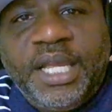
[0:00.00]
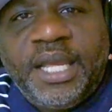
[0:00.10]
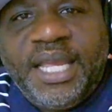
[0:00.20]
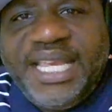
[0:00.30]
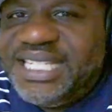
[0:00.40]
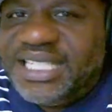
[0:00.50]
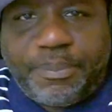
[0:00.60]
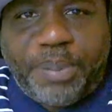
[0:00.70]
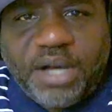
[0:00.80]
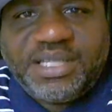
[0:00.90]
He's
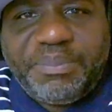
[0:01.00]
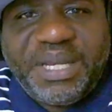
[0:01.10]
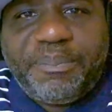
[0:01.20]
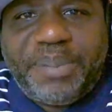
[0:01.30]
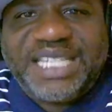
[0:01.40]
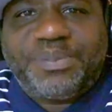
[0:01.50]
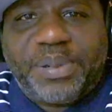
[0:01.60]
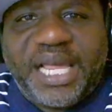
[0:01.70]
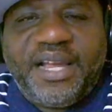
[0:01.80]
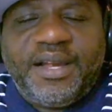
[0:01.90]
supposed to be the best
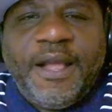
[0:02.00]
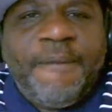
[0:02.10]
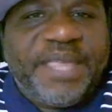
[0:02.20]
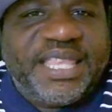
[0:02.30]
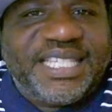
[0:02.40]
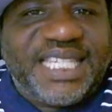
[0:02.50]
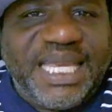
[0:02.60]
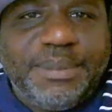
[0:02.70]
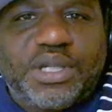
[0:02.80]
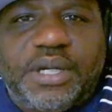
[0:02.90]
player, and the
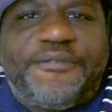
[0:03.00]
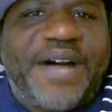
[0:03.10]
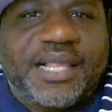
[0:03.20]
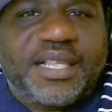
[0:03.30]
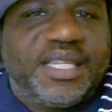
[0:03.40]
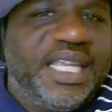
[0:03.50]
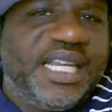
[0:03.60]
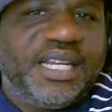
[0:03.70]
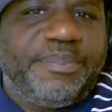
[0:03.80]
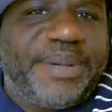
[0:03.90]
team's going to follow the
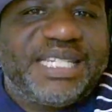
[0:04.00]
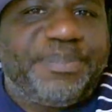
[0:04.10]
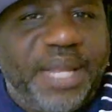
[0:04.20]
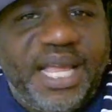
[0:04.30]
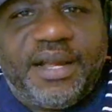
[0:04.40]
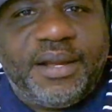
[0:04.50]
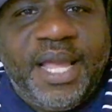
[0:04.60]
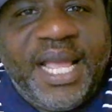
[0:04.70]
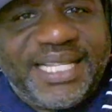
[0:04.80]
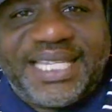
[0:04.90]
lead of the best player.
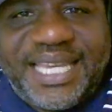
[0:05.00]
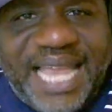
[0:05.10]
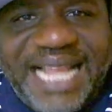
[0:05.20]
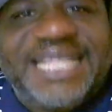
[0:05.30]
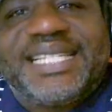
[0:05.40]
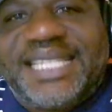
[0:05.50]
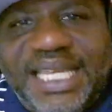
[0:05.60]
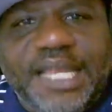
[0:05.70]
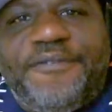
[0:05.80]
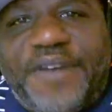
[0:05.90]
And tonight, the
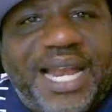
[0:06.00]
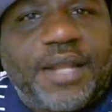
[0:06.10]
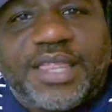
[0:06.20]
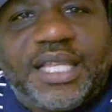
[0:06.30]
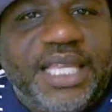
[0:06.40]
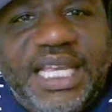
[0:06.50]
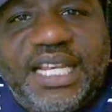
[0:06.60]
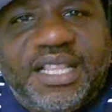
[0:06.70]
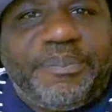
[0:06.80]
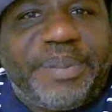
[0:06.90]
team followed the
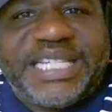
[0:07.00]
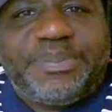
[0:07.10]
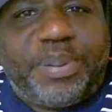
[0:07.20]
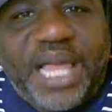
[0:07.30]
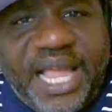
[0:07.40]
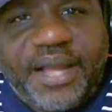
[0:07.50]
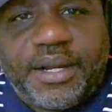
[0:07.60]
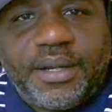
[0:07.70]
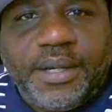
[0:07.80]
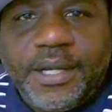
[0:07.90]
lead of the best player.
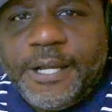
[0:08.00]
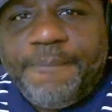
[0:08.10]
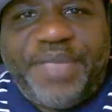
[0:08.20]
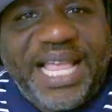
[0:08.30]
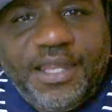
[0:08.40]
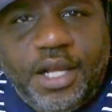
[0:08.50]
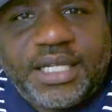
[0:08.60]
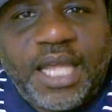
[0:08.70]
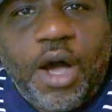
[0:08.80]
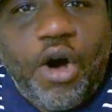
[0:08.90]
They
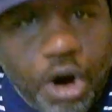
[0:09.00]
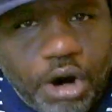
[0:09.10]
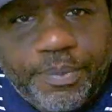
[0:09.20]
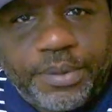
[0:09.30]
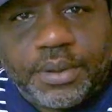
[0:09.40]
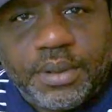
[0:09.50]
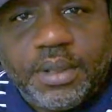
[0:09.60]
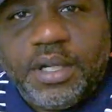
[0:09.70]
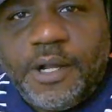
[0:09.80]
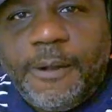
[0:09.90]
looked horrible.
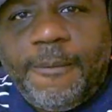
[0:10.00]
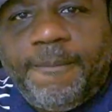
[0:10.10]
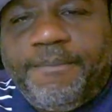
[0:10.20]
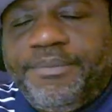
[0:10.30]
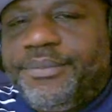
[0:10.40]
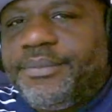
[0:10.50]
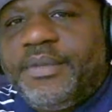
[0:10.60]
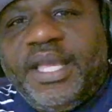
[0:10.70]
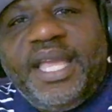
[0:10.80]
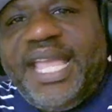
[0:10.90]

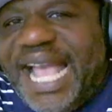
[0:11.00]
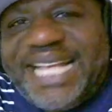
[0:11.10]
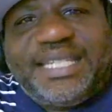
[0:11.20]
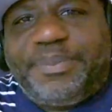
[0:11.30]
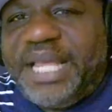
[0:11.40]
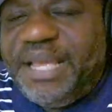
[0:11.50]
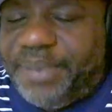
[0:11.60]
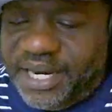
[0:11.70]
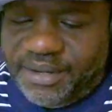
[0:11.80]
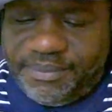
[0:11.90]
He has to play
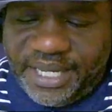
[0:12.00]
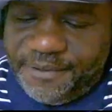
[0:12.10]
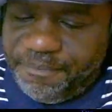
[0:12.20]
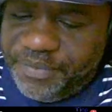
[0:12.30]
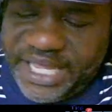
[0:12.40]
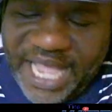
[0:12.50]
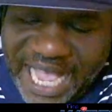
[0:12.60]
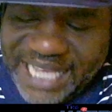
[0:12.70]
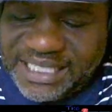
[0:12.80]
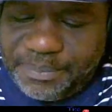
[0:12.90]
better, man. He
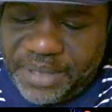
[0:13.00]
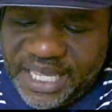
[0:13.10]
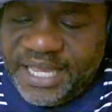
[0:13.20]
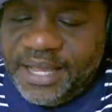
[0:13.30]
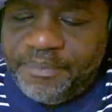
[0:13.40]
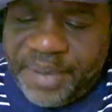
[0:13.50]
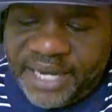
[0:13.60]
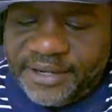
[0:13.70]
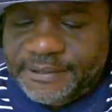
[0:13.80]
has to play better.